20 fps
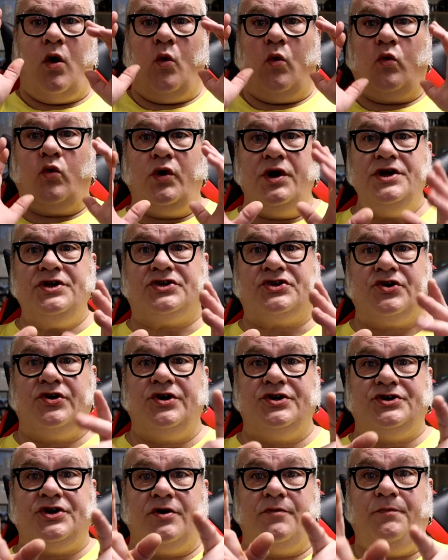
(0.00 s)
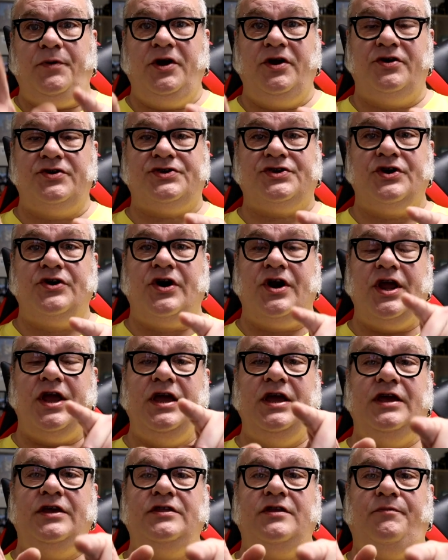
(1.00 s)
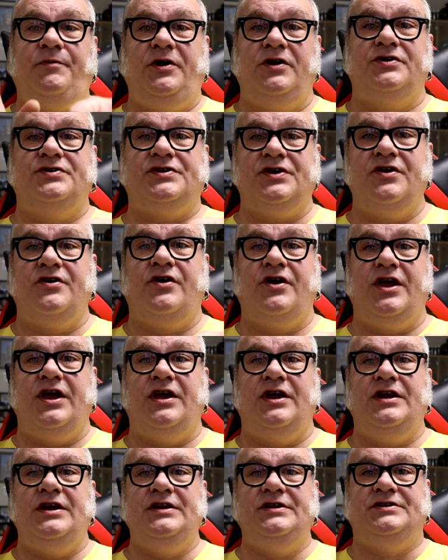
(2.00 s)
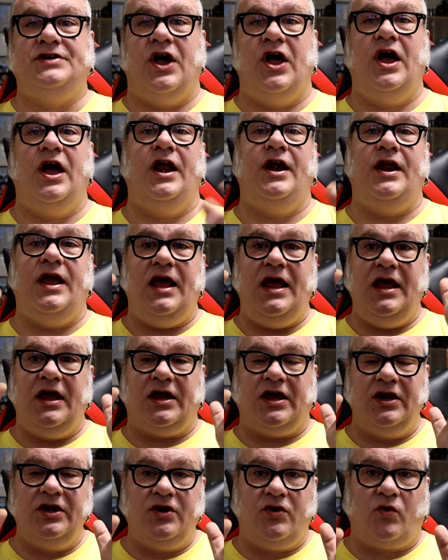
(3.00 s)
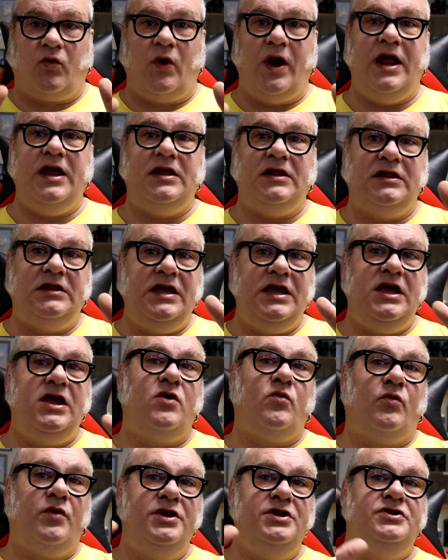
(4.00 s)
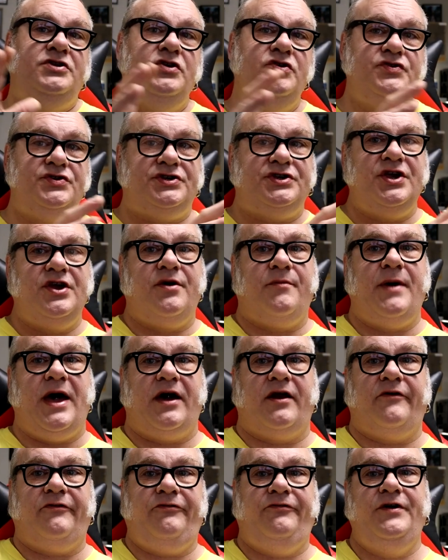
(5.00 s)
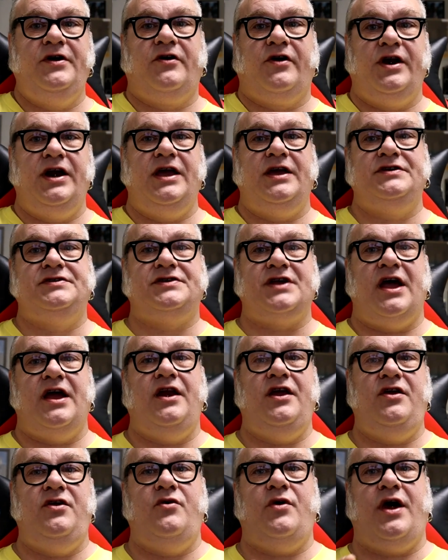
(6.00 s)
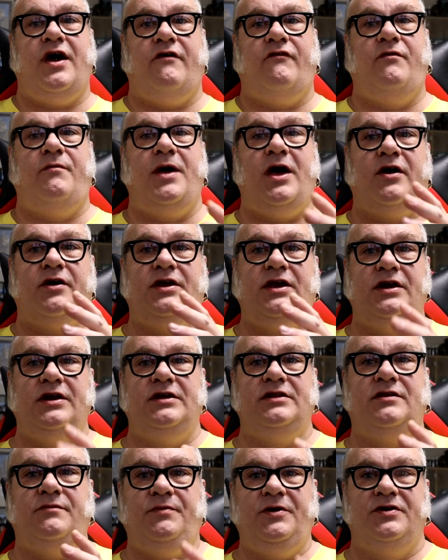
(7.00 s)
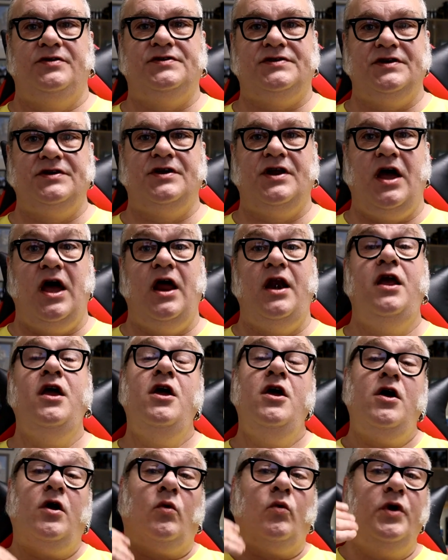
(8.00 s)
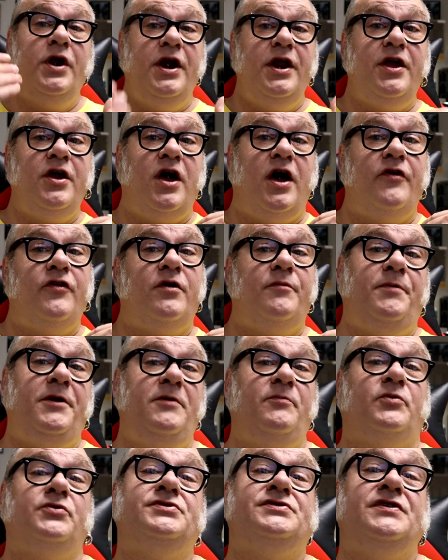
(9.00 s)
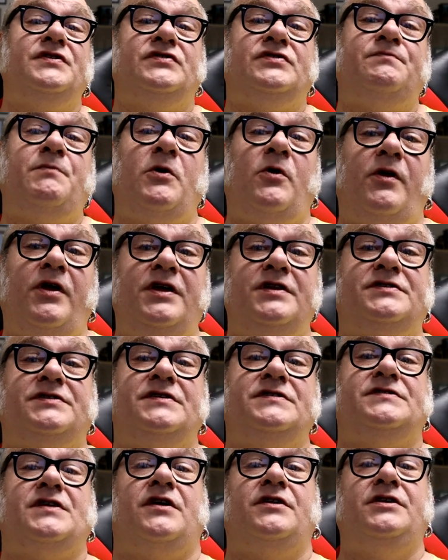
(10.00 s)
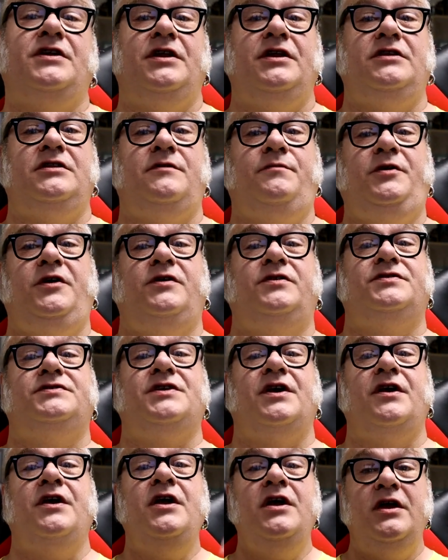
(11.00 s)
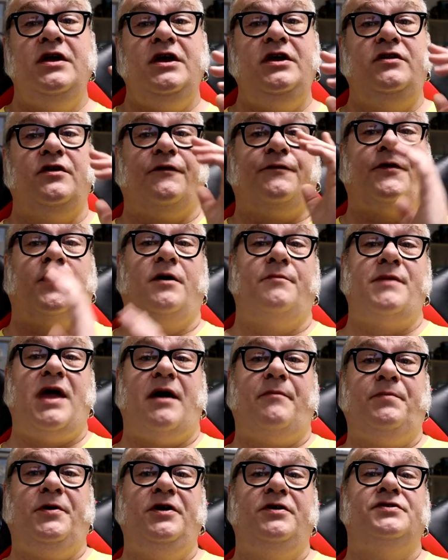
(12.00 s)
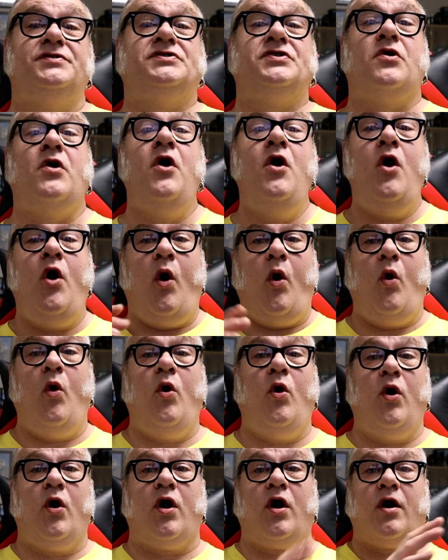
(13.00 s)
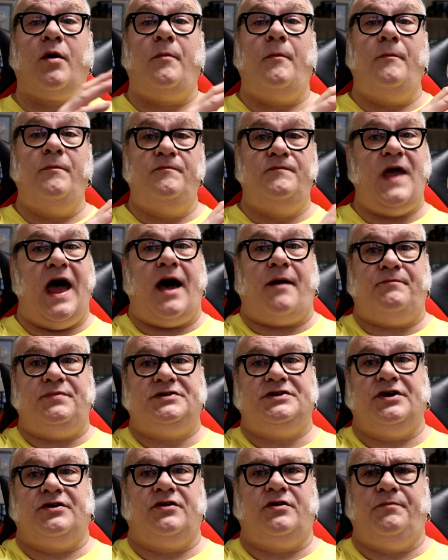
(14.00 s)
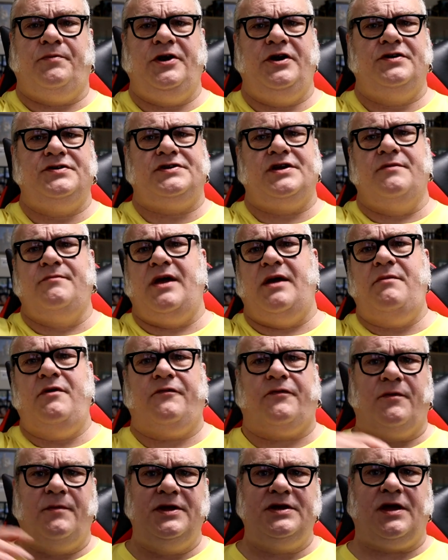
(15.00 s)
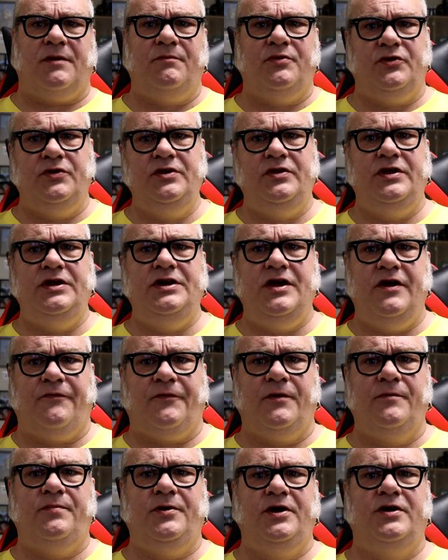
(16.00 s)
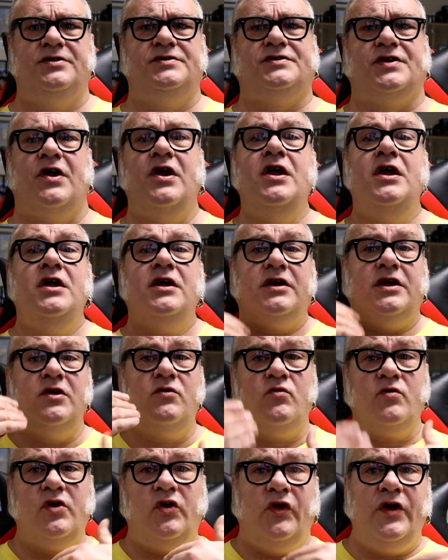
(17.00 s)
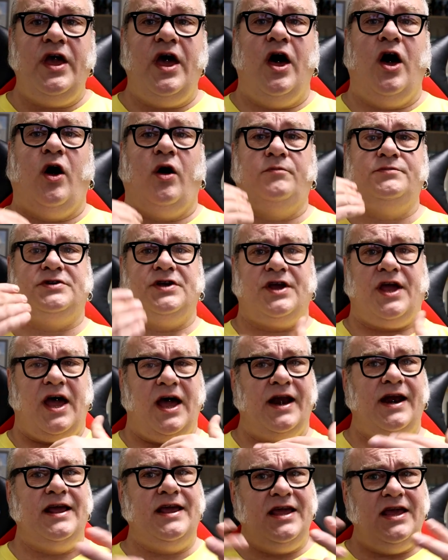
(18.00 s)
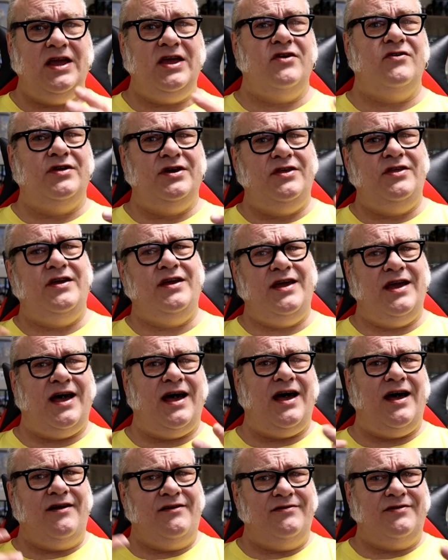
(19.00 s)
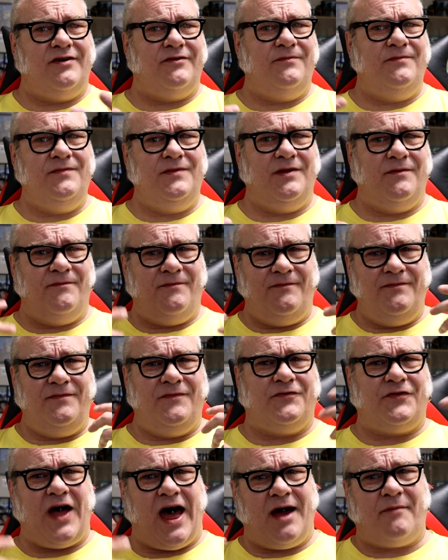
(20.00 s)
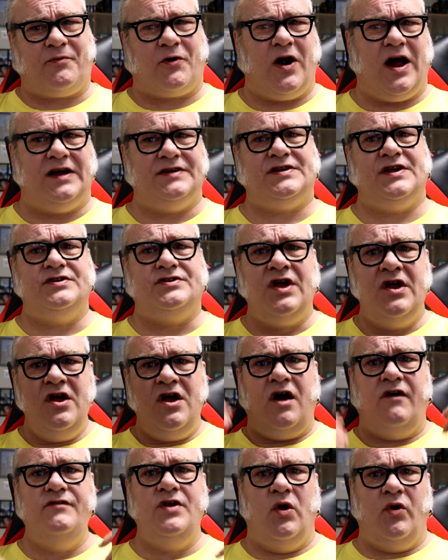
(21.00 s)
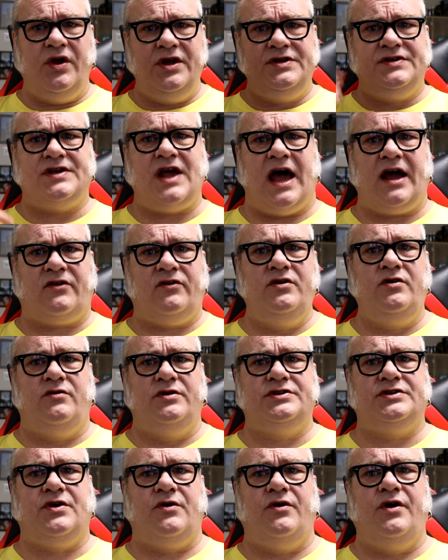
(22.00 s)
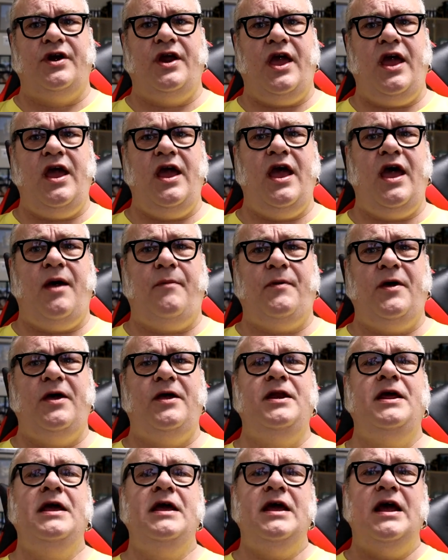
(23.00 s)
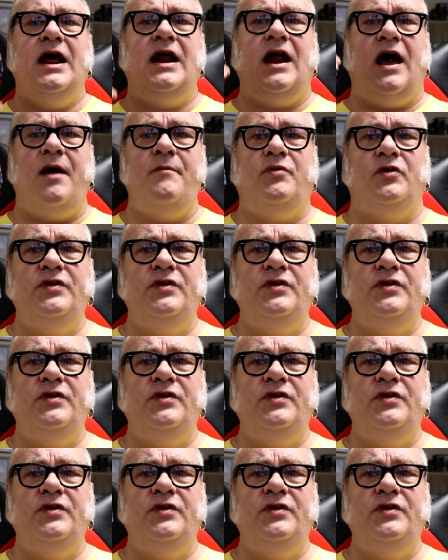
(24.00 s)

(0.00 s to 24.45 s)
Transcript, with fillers: Research your piercer in the piercing you're getting done. It can greatly reduce the amount of fear and anxiety you have about getting the piercing done. Reading other people's experiences on getting the piercing, either from that piercer or that particular piercing, maybe from a completely different piercer, can really help to kind of get you into the, uh, the, the thought process of knowing exactly what's going to happen. And I